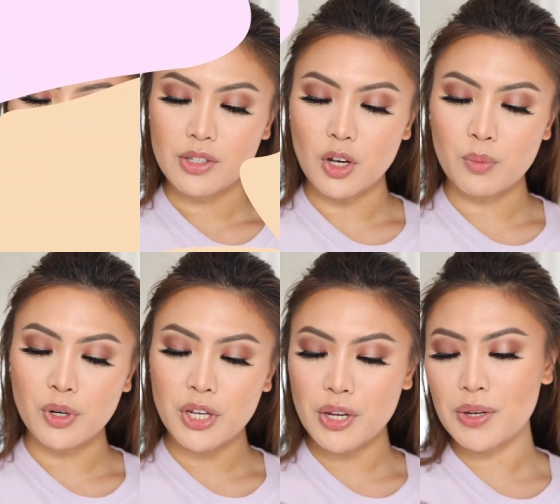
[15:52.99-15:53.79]
So I'm
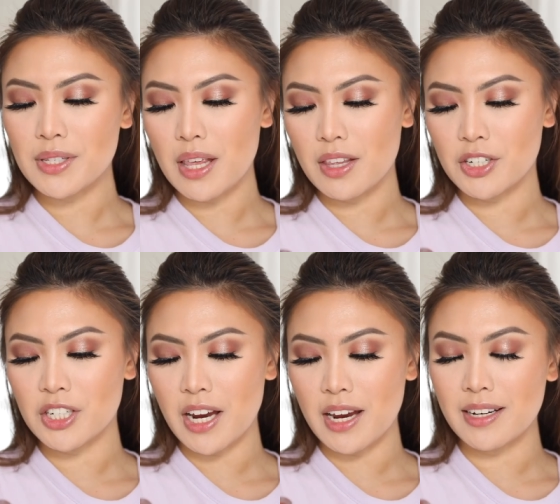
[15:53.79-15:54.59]
gonna use the
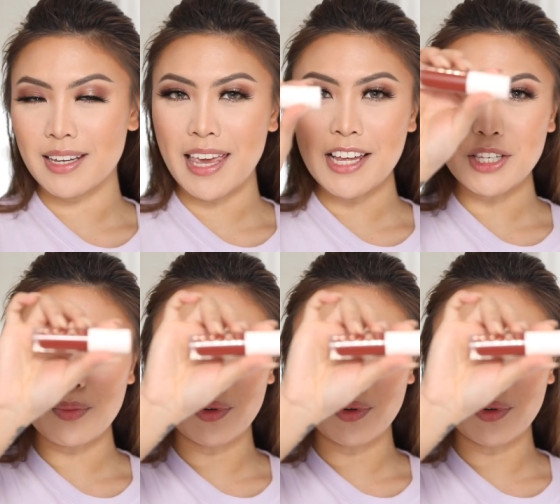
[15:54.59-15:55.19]
shade Get